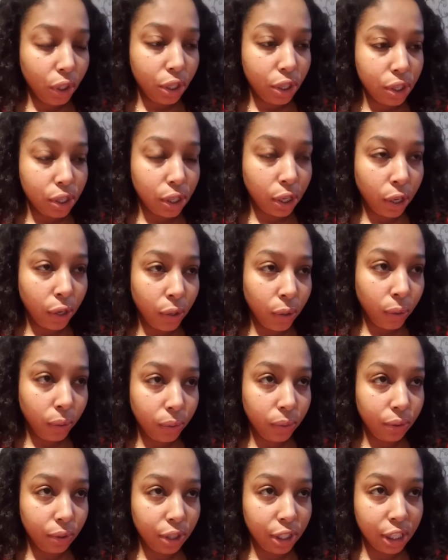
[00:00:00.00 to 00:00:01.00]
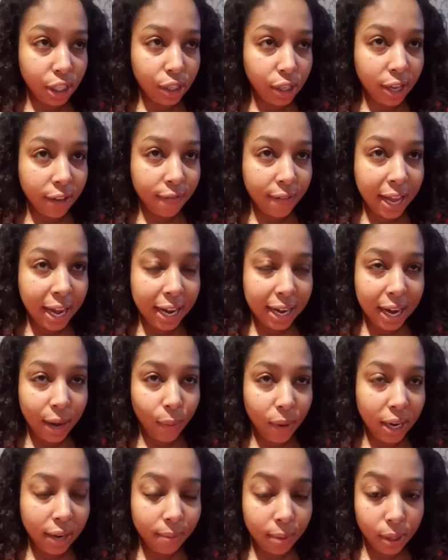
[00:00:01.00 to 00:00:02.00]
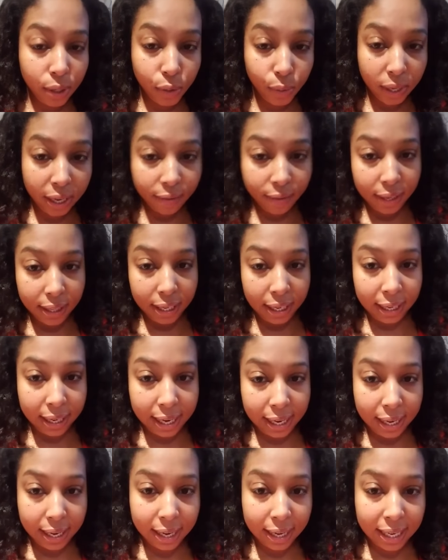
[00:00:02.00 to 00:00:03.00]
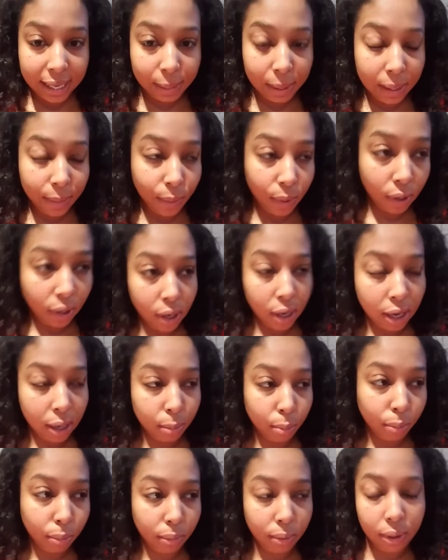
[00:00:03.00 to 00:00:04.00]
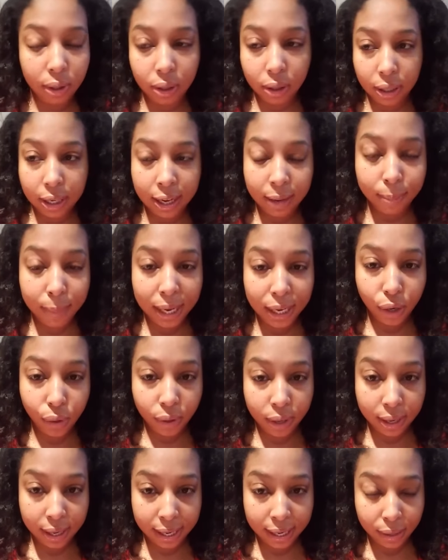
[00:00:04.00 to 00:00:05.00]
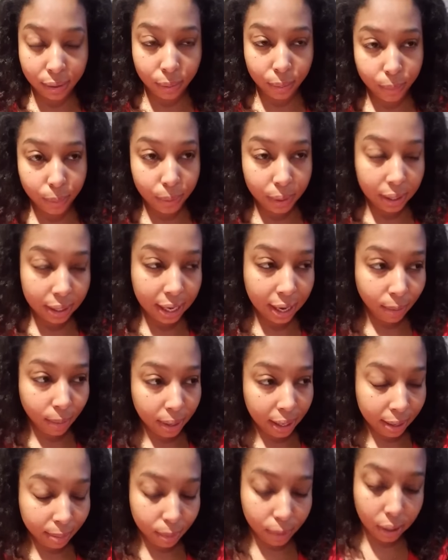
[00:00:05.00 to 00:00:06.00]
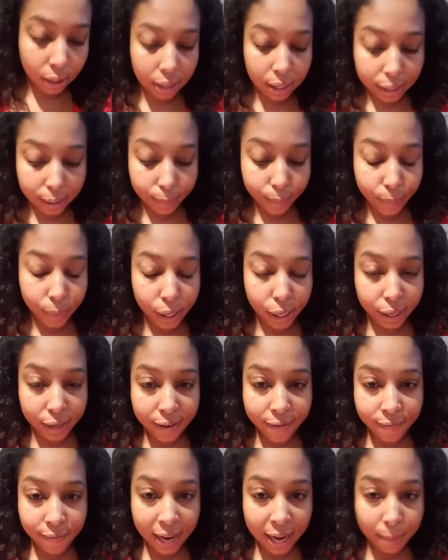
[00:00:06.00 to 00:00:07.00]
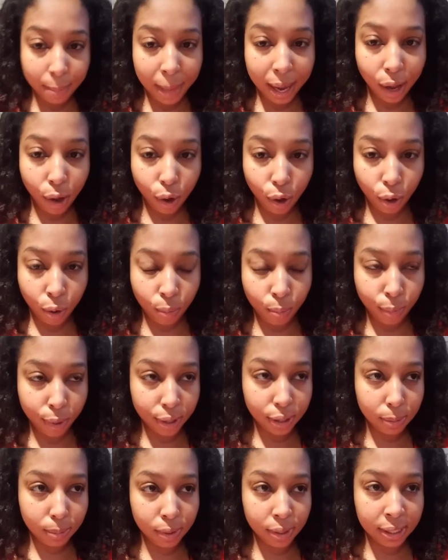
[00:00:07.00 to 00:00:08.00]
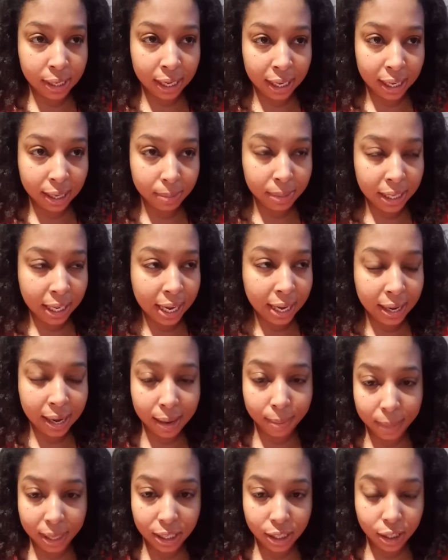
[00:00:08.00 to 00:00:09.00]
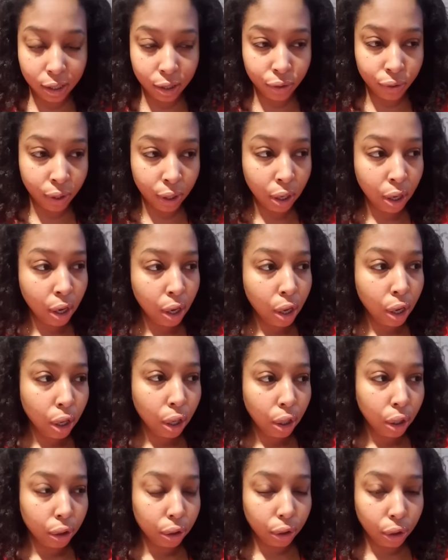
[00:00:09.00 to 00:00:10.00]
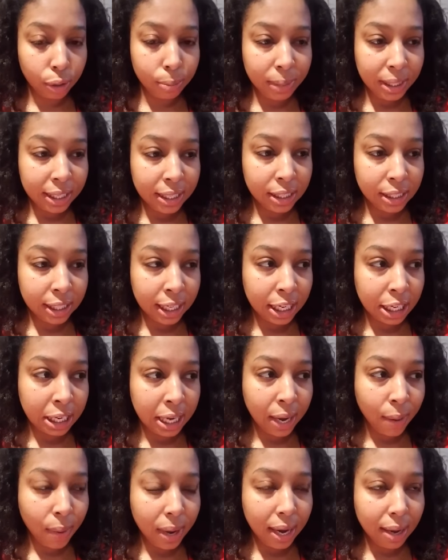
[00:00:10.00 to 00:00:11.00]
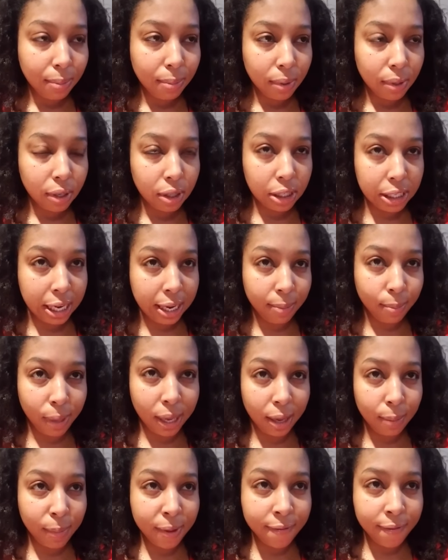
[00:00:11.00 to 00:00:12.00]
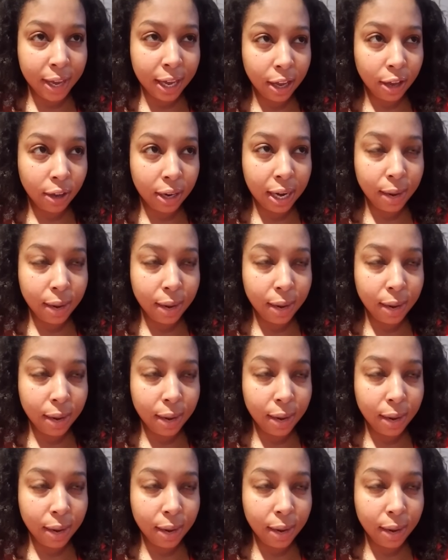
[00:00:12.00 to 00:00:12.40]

So just off that, they were able to do everything they did. They were able to come kick my door down. They were able to come uh, invade my home multiple times, kidnap my children, throw me in jail. They were able to impound my vehicle.